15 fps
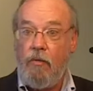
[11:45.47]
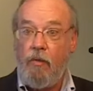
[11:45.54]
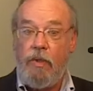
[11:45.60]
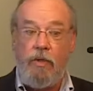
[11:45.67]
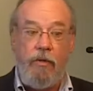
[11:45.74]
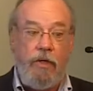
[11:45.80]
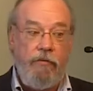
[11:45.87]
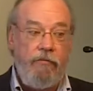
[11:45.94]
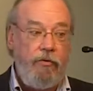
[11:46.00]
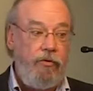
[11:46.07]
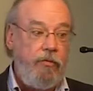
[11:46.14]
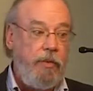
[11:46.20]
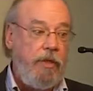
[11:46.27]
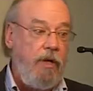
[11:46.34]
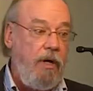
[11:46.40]
We don't have
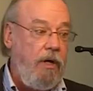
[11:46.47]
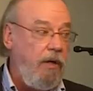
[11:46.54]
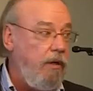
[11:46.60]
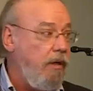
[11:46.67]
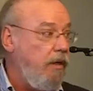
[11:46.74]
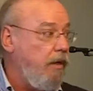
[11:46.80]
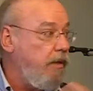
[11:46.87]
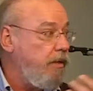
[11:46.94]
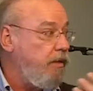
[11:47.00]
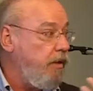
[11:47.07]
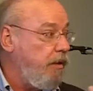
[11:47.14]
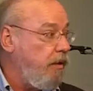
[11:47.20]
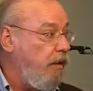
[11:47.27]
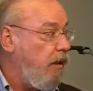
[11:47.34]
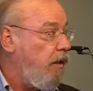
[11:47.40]
room in our hearts
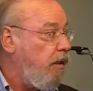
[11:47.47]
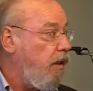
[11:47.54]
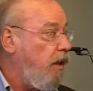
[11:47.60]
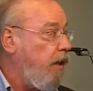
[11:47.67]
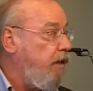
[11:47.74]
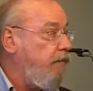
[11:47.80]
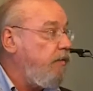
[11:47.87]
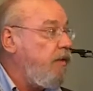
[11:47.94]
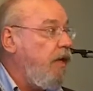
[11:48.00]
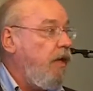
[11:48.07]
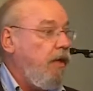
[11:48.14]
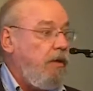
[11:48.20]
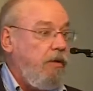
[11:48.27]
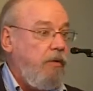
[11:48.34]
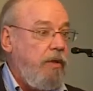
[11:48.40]
and in our lives
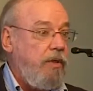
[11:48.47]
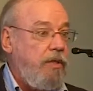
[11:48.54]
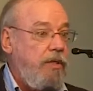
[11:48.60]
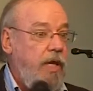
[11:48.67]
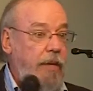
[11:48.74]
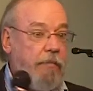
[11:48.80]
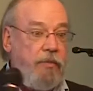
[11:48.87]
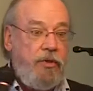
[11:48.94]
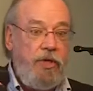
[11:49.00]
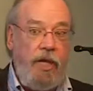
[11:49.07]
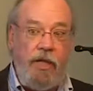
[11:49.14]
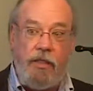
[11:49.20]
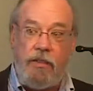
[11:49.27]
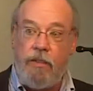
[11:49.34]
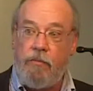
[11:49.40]
to accept
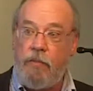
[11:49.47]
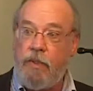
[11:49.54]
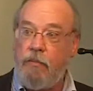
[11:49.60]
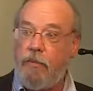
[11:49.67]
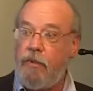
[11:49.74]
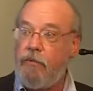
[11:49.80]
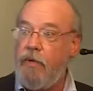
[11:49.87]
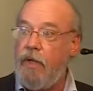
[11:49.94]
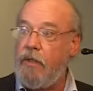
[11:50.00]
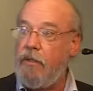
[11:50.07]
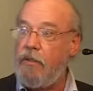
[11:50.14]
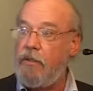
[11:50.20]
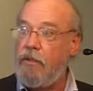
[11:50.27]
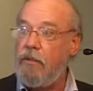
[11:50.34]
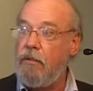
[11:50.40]
change in people
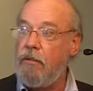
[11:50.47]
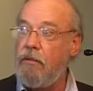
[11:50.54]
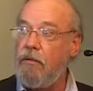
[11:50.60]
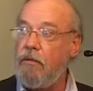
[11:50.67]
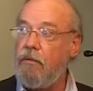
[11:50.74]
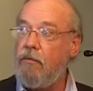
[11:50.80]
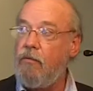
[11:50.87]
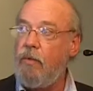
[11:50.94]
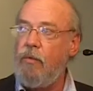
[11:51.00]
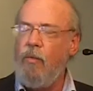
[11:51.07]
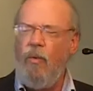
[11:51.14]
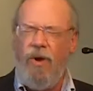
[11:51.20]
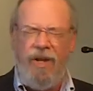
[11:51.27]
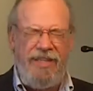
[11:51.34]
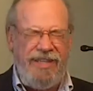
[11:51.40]
around us. We
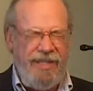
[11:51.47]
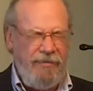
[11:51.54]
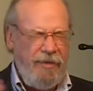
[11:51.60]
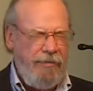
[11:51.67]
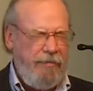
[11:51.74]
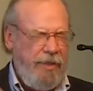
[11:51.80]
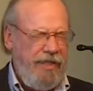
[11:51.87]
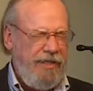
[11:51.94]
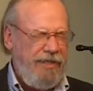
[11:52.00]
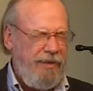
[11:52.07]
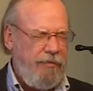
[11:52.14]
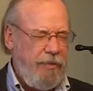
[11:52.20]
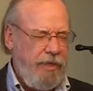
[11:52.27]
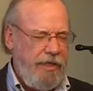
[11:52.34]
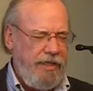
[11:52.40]
want them to be in
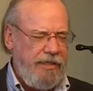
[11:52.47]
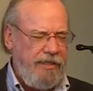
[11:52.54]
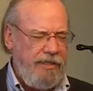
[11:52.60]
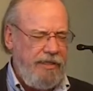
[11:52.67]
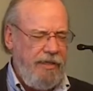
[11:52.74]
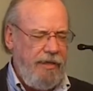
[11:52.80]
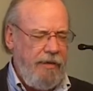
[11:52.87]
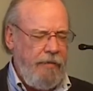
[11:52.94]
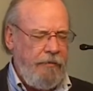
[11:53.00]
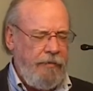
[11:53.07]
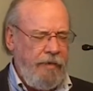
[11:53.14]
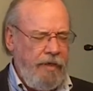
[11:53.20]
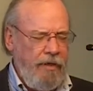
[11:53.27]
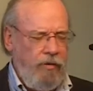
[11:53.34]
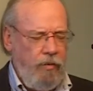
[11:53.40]
their place.
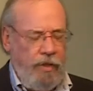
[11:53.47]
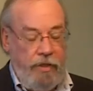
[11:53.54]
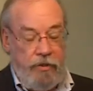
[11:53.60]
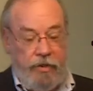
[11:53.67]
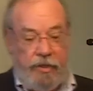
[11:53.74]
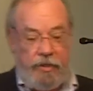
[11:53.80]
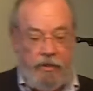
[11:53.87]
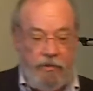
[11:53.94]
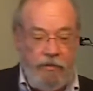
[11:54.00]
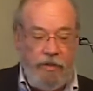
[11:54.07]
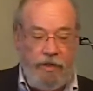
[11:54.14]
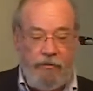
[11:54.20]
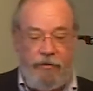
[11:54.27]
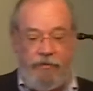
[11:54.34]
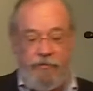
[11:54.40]
You know, one of the things
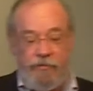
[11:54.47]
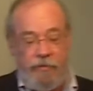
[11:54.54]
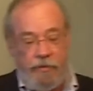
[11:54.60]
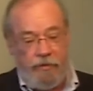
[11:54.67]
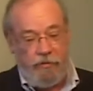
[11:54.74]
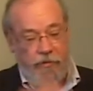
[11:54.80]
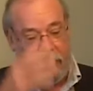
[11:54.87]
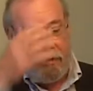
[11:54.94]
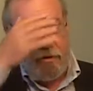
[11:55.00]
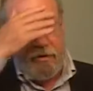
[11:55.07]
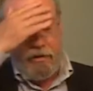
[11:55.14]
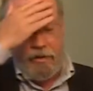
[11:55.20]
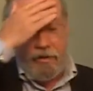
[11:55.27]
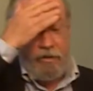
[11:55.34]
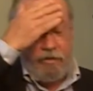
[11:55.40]
that we've been
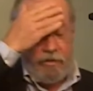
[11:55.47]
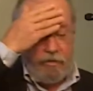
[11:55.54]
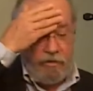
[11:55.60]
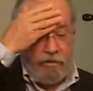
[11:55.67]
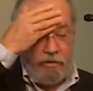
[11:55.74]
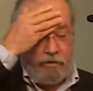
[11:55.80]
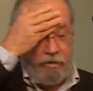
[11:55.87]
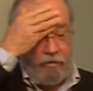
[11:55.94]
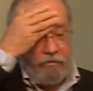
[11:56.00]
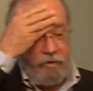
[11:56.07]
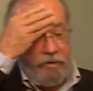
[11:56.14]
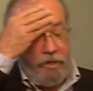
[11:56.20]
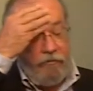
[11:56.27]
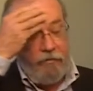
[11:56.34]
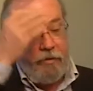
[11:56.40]
learning in the
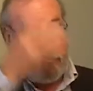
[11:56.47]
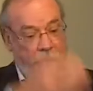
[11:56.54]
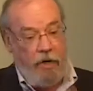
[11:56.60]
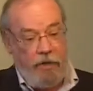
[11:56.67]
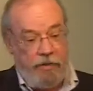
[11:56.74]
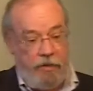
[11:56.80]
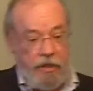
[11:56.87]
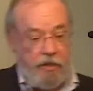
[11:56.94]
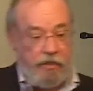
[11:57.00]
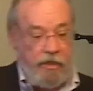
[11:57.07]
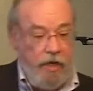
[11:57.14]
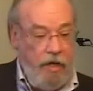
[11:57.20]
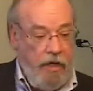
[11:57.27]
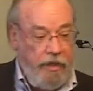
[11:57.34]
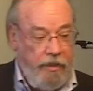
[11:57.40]
recovery
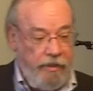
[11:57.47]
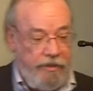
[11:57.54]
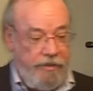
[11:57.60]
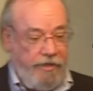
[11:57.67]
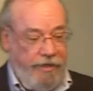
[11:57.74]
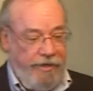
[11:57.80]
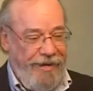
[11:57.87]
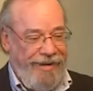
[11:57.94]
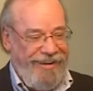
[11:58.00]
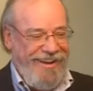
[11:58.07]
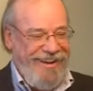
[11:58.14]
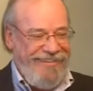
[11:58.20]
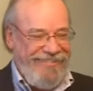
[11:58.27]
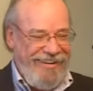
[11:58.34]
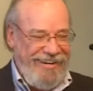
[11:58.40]
process is that
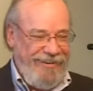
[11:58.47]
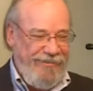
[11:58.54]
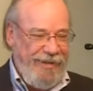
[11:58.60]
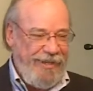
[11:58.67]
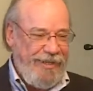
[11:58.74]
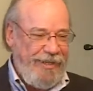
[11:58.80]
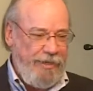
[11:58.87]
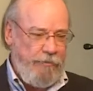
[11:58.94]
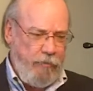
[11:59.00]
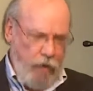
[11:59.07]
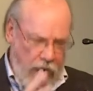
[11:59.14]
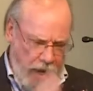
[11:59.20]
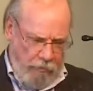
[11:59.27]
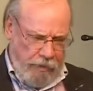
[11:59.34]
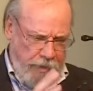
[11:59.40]
when the
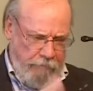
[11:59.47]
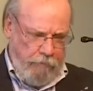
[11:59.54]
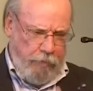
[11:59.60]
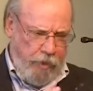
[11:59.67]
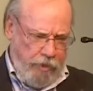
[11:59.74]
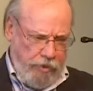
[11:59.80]
problem